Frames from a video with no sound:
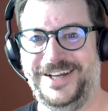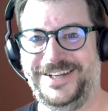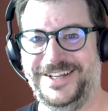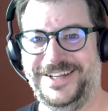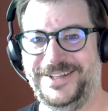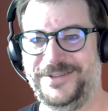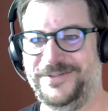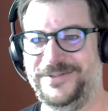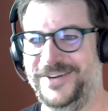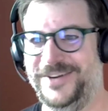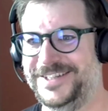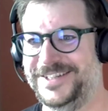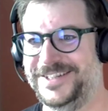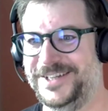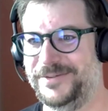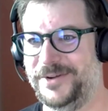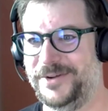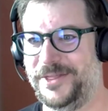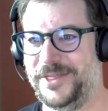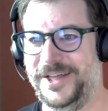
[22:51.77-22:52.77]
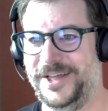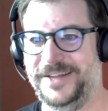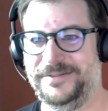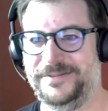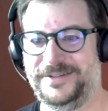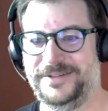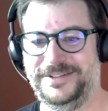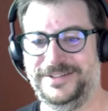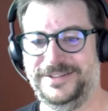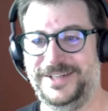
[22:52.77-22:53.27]
identifiers
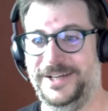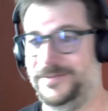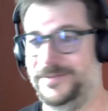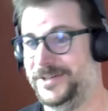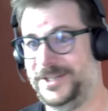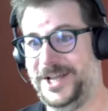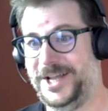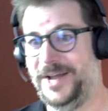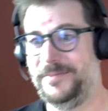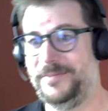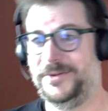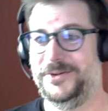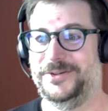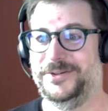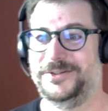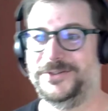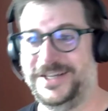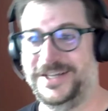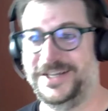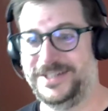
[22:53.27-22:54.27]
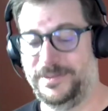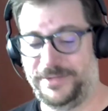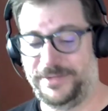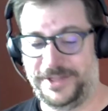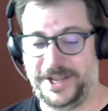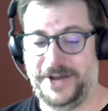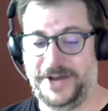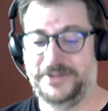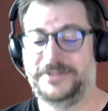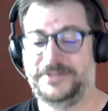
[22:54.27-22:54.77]
every time you try
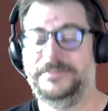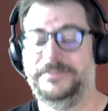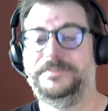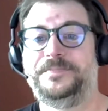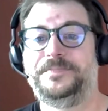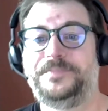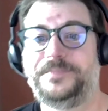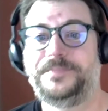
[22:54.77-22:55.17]
something out.